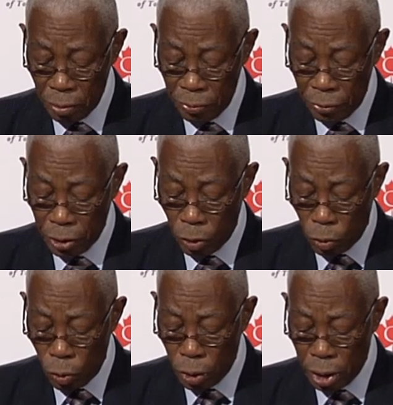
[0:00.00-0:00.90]
for the
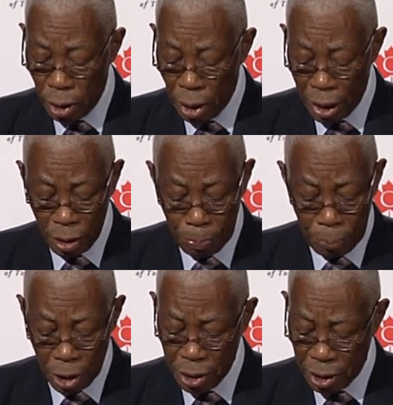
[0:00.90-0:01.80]
good and the
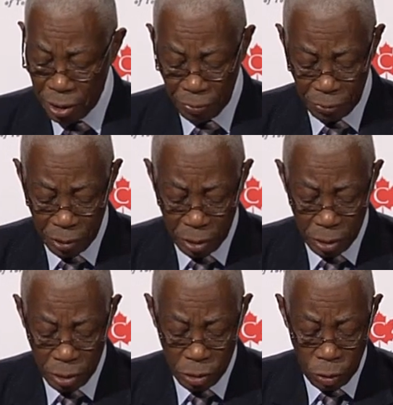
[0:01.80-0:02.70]
positive
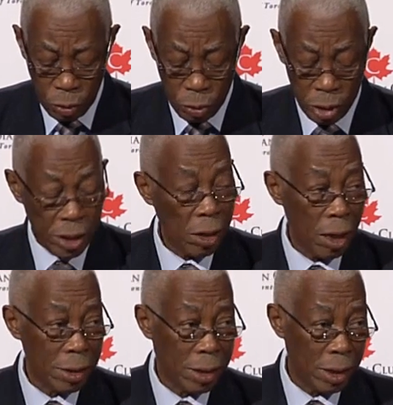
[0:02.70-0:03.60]
to hold us
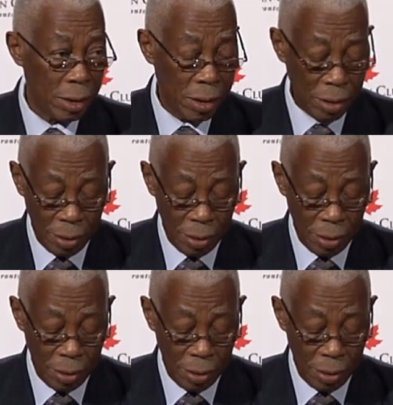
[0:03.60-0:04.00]
hostage.